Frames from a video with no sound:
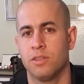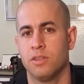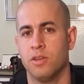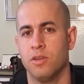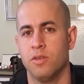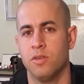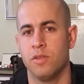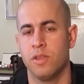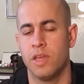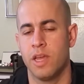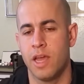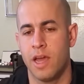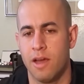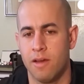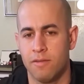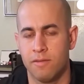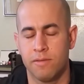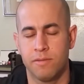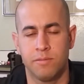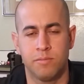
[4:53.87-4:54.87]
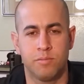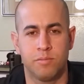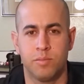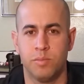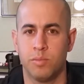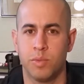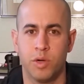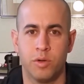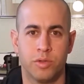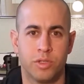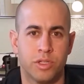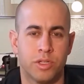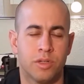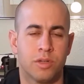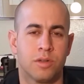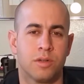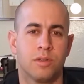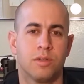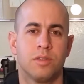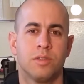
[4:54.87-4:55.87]
So they have
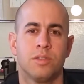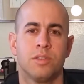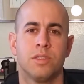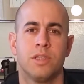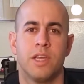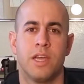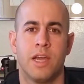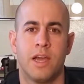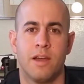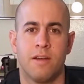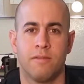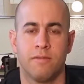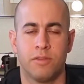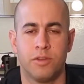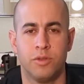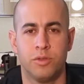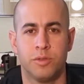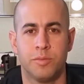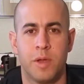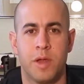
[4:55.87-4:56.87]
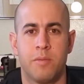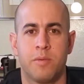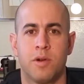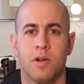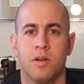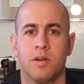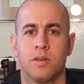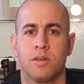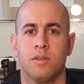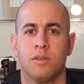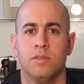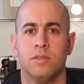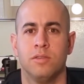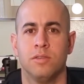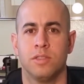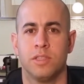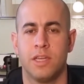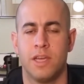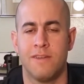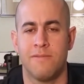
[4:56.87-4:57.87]
brochures, they have newspaper
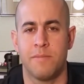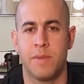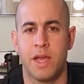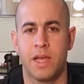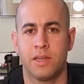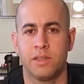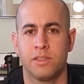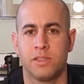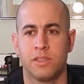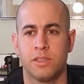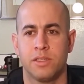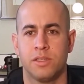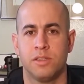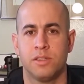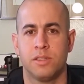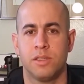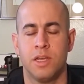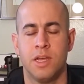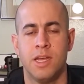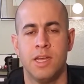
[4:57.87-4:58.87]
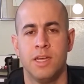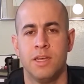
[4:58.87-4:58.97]
articles, they have magazines.